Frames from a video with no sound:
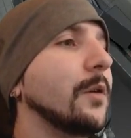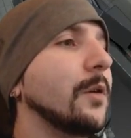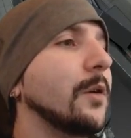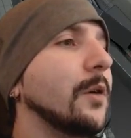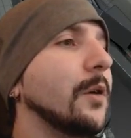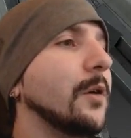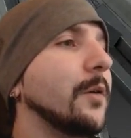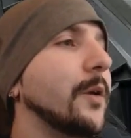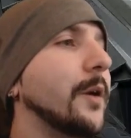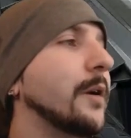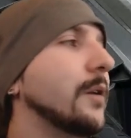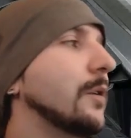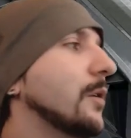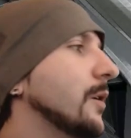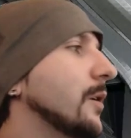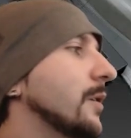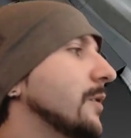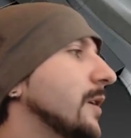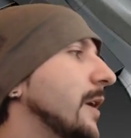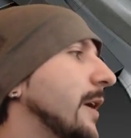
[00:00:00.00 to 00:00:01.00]
Alright,
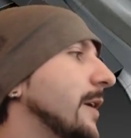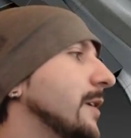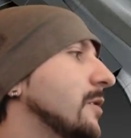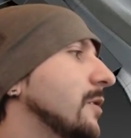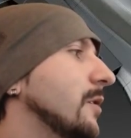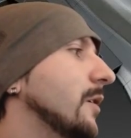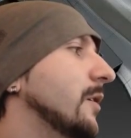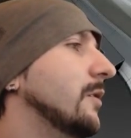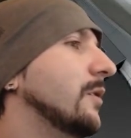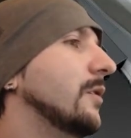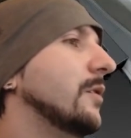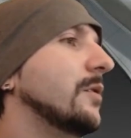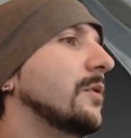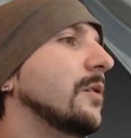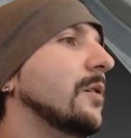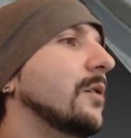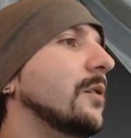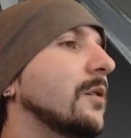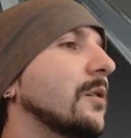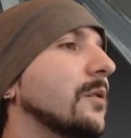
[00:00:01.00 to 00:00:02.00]
let's isolate this
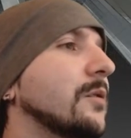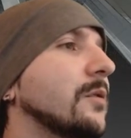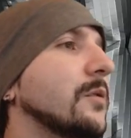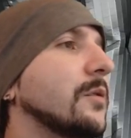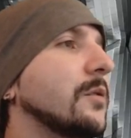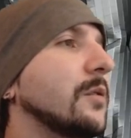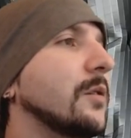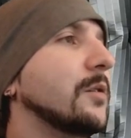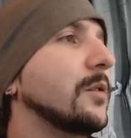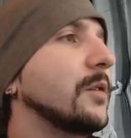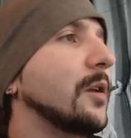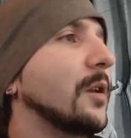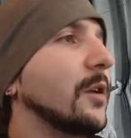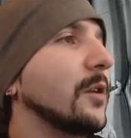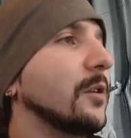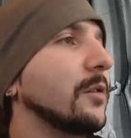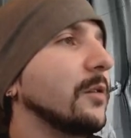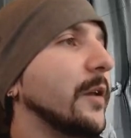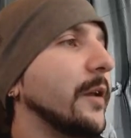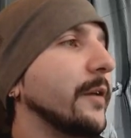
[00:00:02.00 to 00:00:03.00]
thing because it's getting a
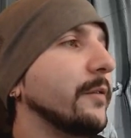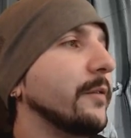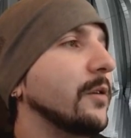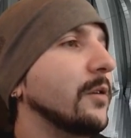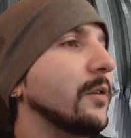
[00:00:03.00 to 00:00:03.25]
little heavy.